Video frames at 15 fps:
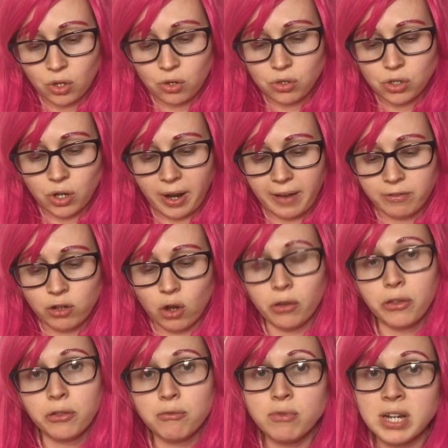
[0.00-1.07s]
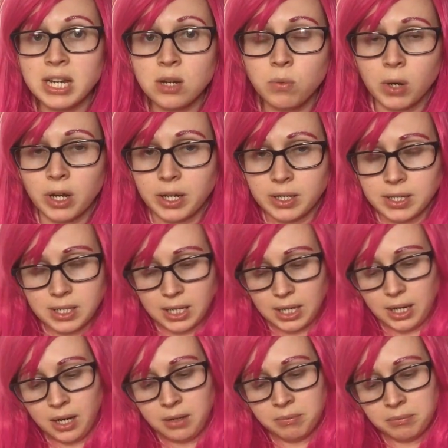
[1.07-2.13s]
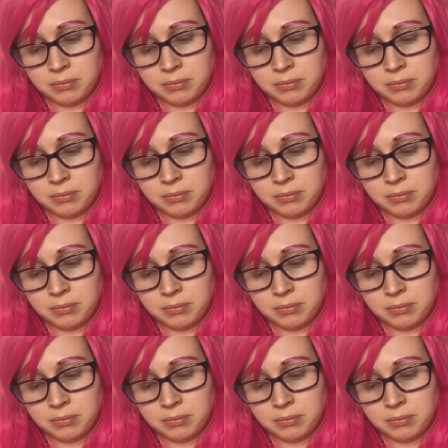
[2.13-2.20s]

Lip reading: So I've got 3 words here.